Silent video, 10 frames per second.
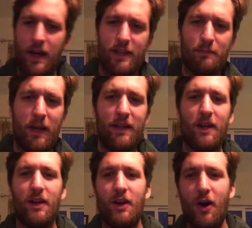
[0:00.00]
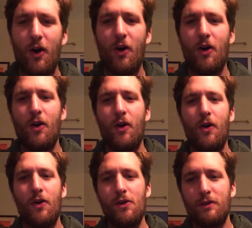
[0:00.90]
It's been a
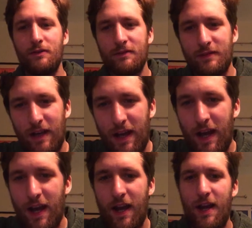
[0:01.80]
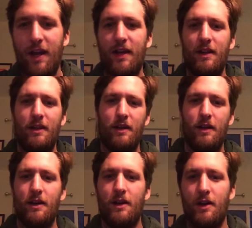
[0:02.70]
long day
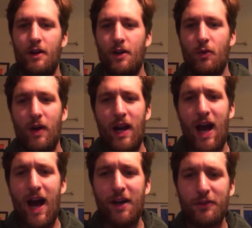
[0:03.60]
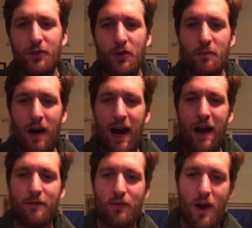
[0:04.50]
without you,
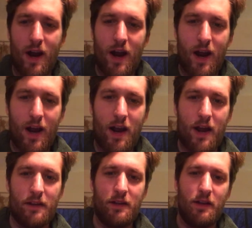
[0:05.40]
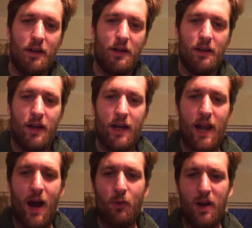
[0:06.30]
my friend,
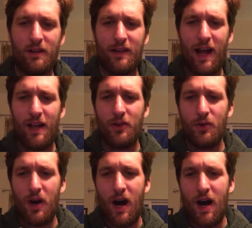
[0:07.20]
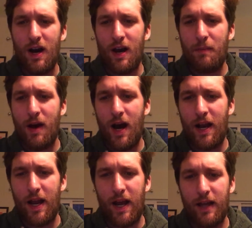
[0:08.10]
and I will tell you all
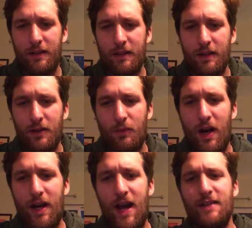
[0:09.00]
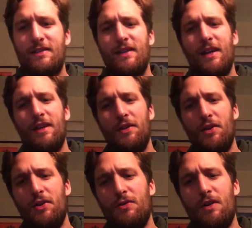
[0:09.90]
about it when I see
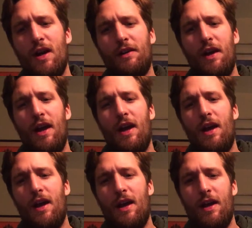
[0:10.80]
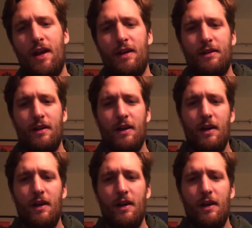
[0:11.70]
you again.